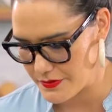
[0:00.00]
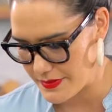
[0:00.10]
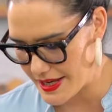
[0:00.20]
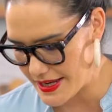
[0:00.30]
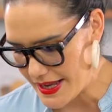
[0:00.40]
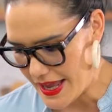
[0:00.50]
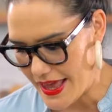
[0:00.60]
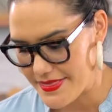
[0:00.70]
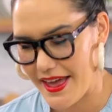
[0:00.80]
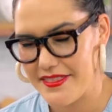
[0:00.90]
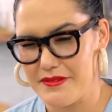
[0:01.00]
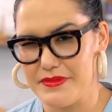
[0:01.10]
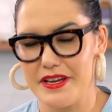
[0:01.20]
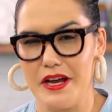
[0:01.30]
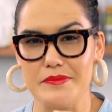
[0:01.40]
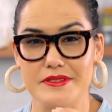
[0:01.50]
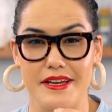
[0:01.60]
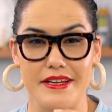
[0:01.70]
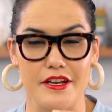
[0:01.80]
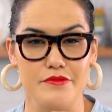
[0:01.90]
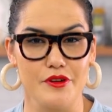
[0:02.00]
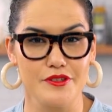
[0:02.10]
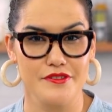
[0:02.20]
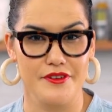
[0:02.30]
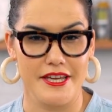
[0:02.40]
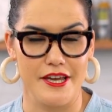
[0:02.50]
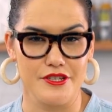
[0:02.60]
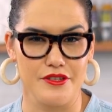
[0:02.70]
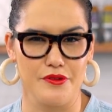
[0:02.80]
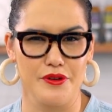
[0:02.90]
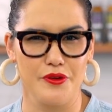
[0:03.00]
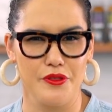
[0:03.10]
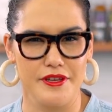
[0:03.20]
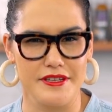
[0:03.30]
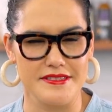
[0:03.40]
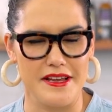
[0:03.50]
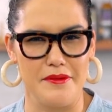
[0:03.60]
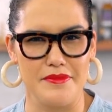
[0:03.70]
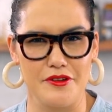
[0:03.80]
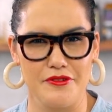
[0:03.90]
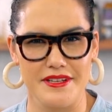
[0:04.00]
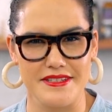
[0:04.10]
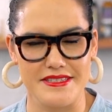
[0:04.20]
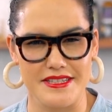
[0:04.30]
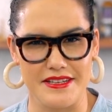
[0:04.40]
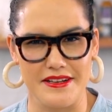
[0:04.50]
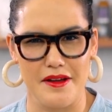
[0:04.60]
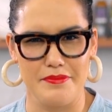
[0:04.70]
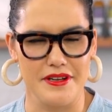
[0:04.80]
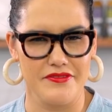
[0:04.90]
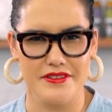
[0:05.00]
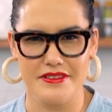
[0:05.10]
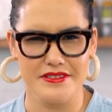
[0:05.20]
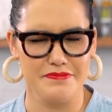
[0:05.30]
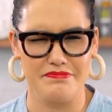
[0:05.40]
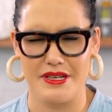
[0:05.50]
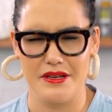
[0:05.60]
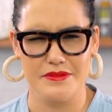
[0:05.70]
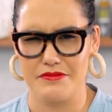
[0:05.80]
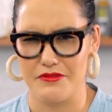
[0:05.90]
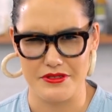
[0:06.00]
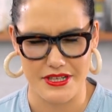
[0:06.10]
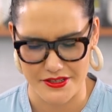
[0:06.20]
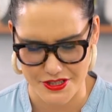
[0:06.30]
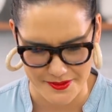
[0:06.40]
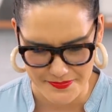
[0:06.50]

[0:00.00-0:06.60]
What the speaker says: for me that then becomes like an emulsification. The oil thickens up, the ingredients thicken up, and everything just becomes the wrong texture.